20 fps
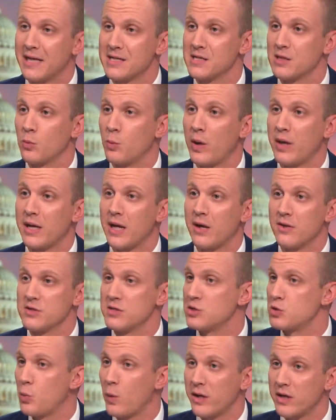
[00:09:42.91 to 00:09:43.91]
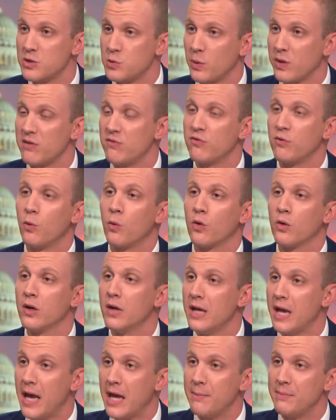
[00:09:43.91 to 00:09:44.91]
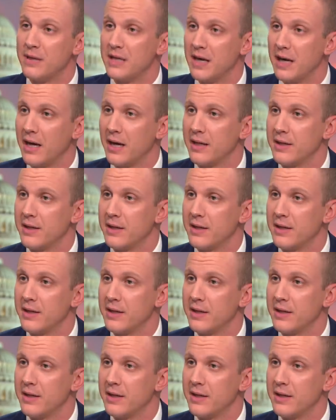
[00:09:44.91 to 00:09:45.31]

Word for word: to the White House in 2024 and beyond. Who's